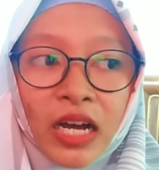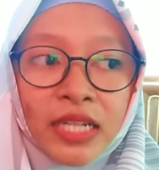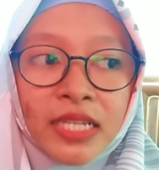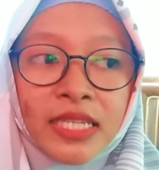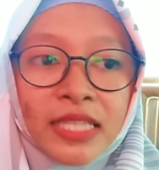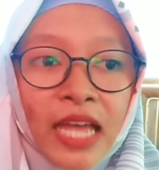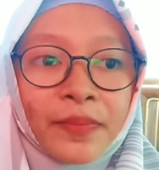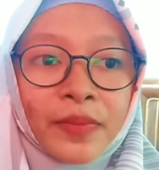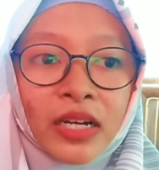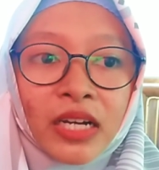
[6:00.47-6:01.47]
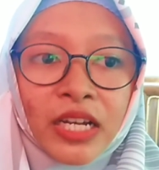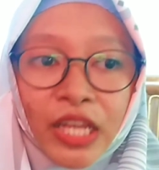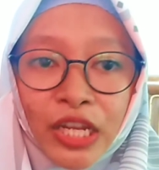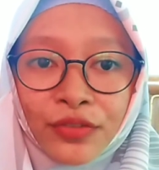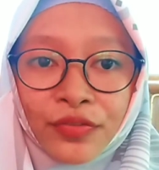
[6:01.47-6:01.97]
This type,
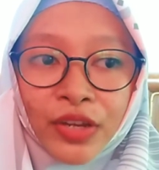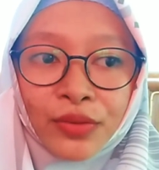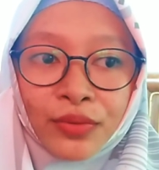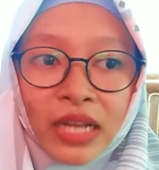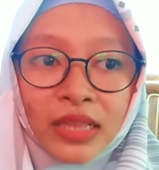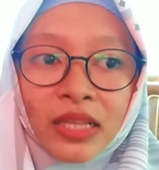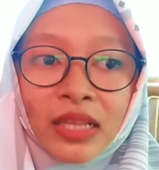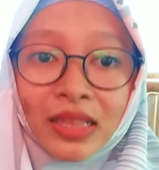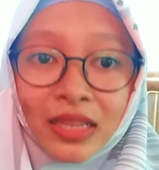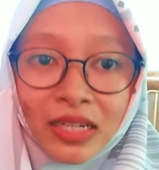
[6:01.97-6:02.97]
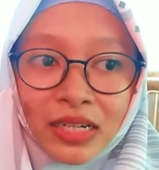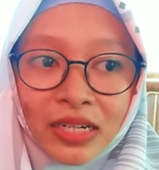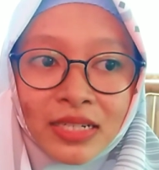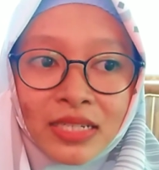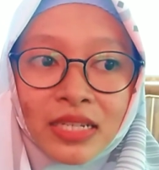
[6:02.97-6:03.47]
the individual
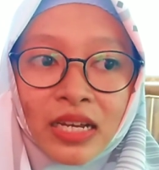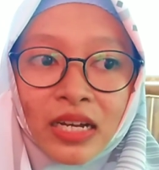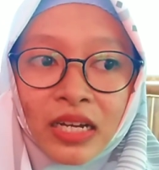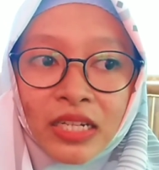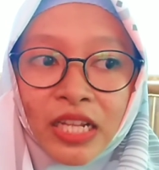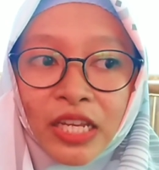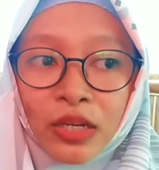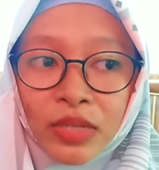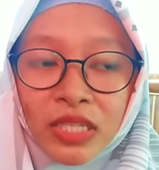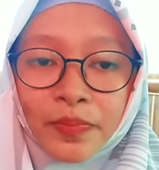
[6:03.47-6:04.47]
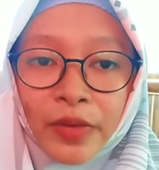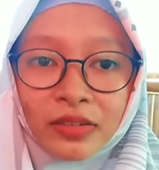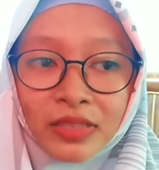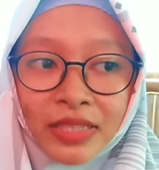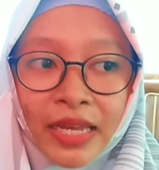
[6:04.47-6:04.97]
learns the language
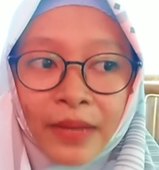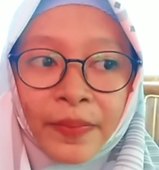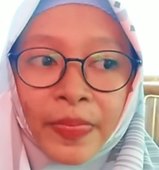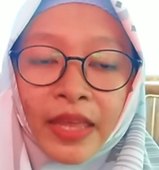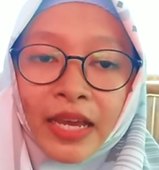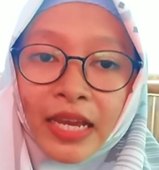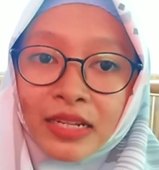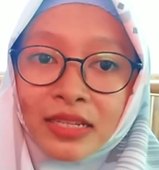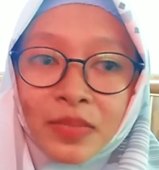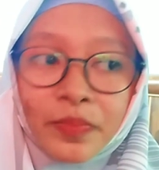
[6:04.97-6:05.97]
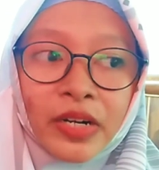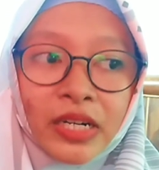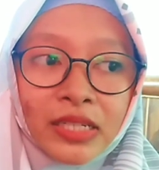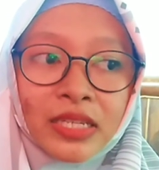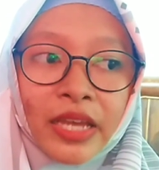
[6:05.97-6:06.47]
sparingly in
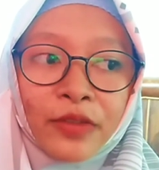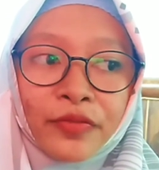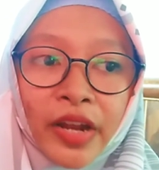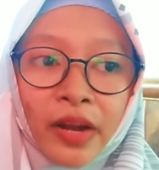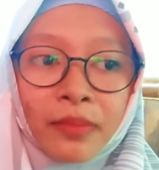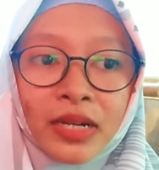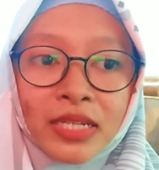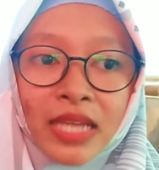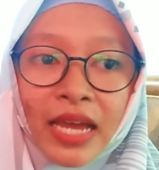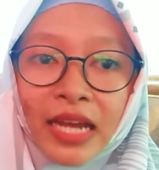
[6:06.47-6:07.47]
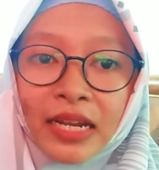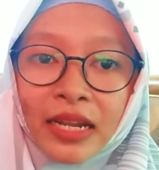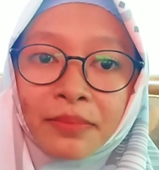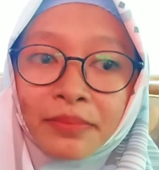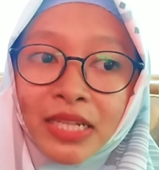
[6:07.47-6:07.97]
spared environments
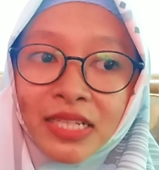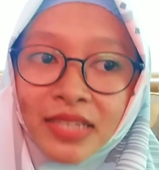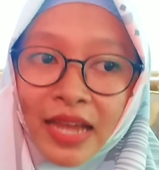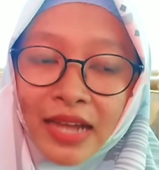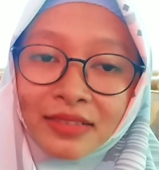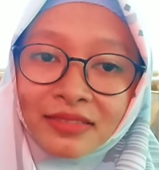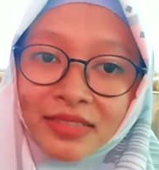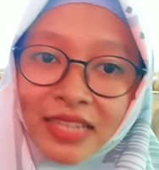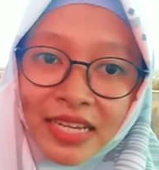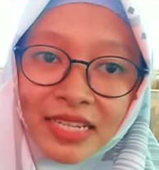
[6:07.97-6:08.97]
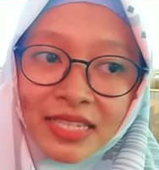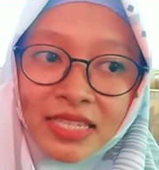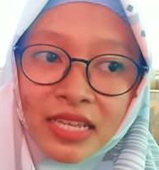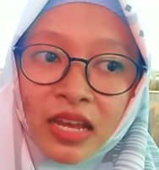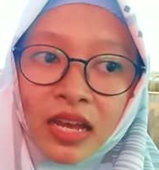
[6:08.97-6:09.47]
and maintain
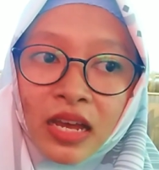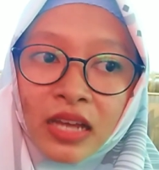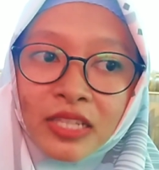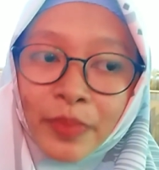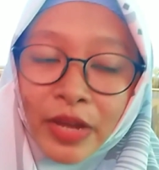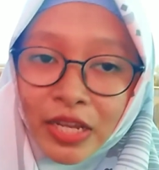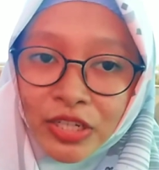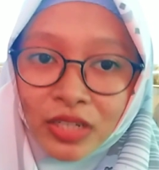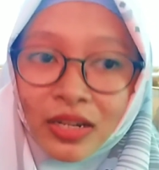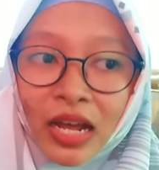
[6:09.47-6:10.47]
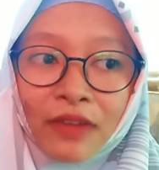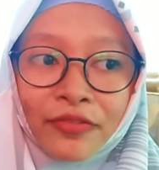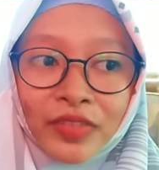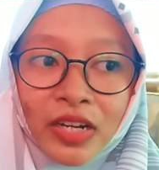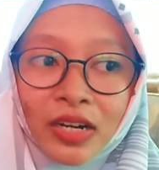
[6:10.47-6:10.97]
this separation
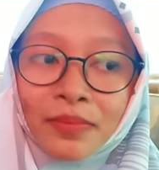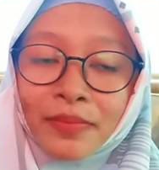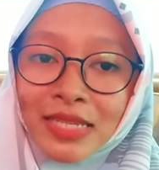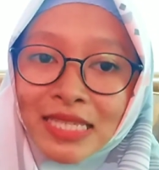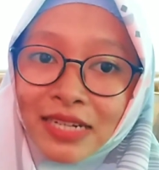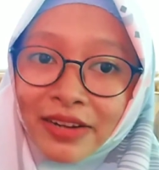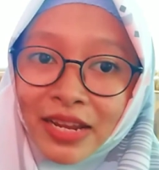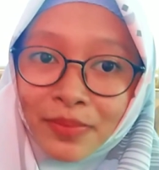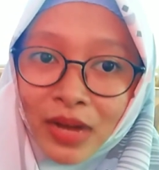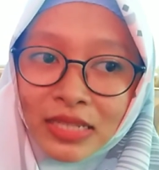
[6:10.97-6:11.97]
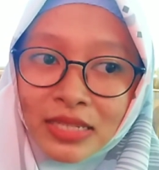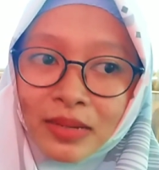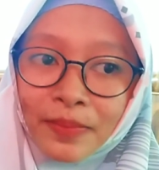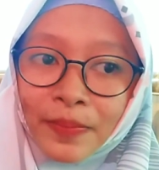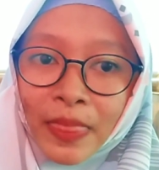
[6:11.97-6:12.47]
after mastering
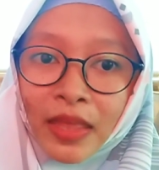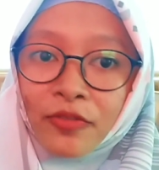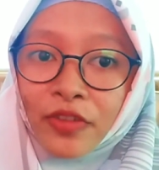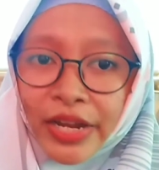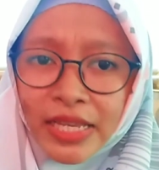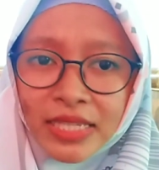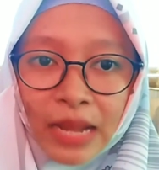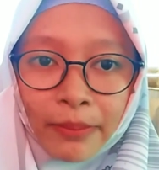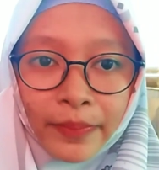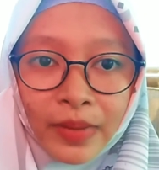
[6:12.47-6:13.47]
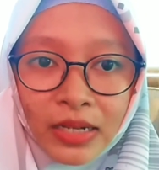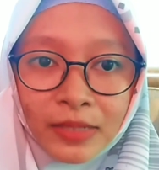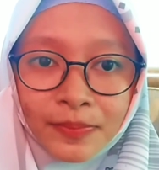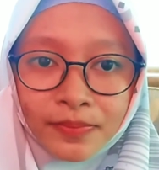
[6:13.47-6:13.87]
both. For example,